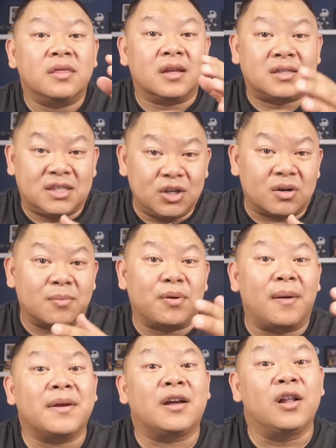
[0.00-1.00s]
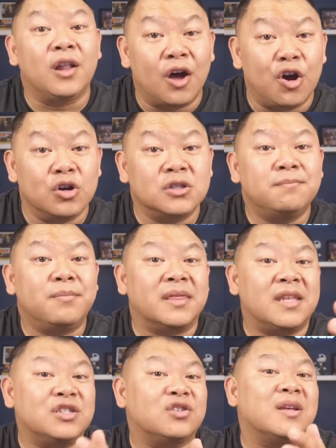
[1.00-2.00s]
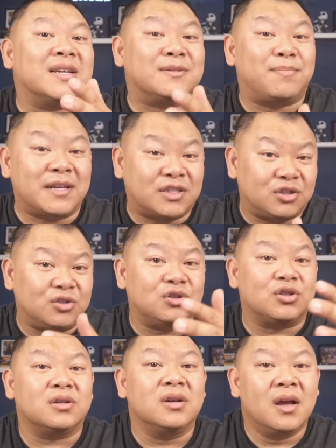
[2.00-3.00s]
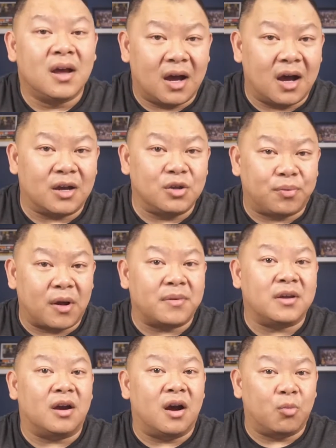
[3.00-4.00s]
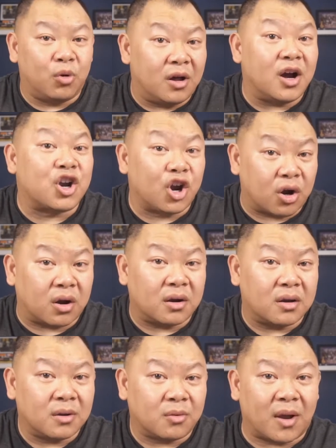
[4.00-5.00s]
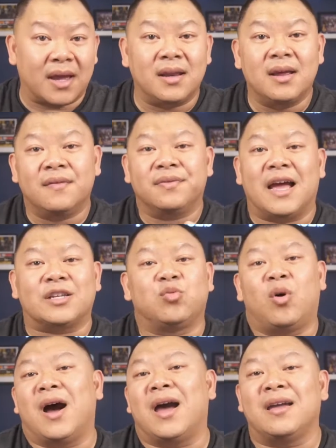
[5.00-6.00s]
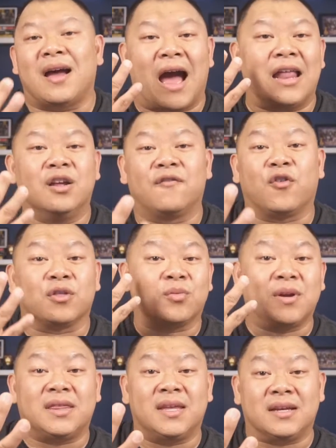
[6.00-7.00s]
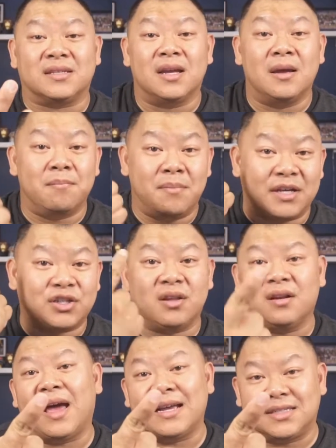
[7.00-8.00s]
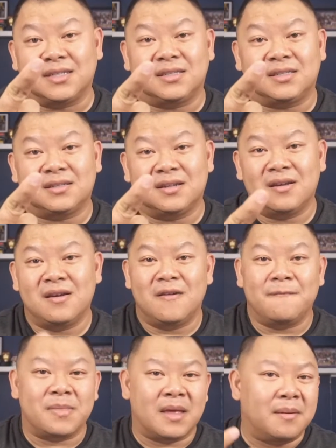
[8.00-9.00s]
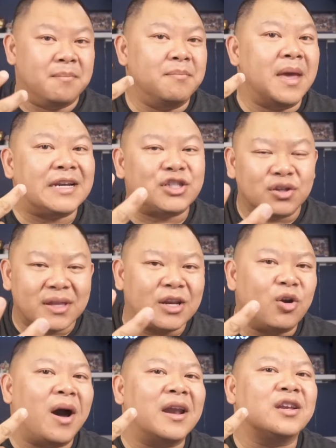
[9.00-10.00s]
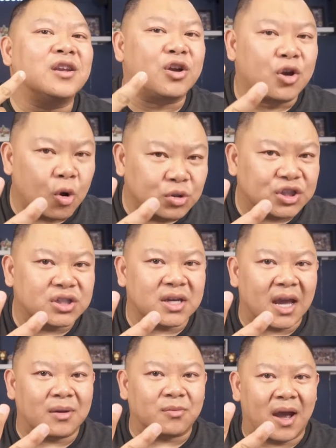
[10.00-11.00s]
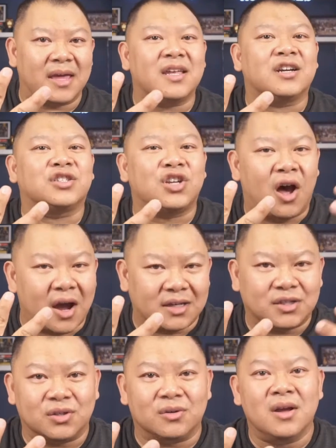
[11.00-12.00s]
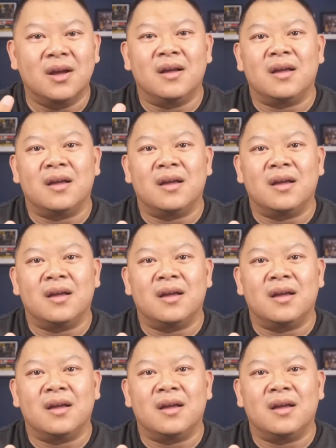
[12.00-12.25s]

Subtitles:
The deal could probably close, but these are the expenses you probably will occur, right? That's why I look for three things. Make sure they're licensed, make sure they know how to negotiate, right? And they're talking to you.